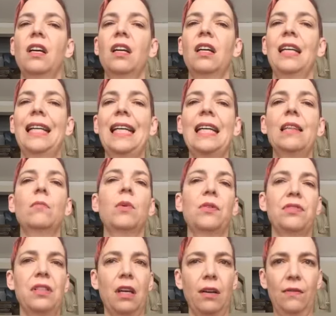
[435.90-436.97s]
getting the
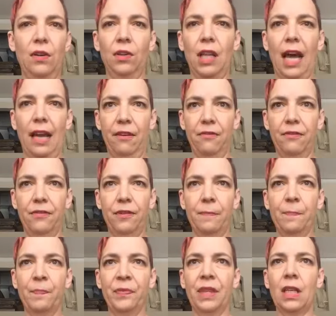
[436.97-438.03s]
most out of their life.
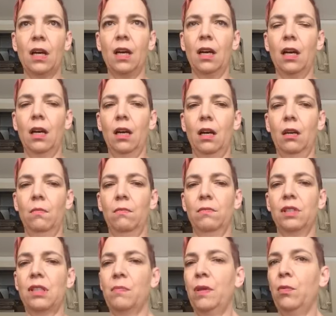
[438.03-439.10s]
Um,
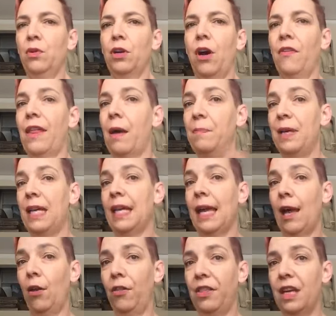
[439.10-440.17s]
some people call that being
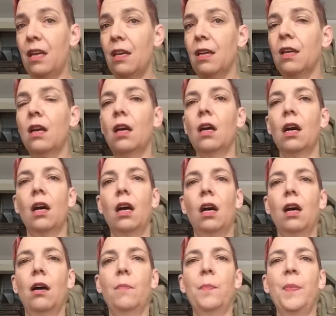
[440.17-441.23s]
healthy,
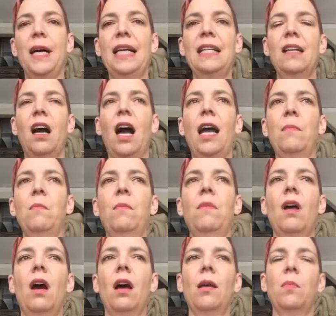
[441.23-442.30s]
um, but I'm,
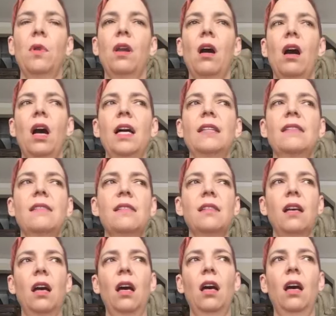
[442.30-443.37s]
I'm not,
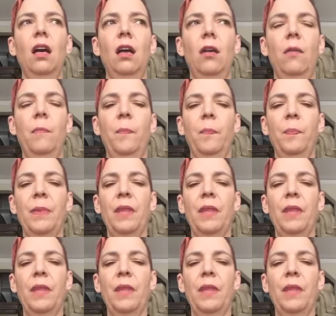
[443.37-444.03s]
um,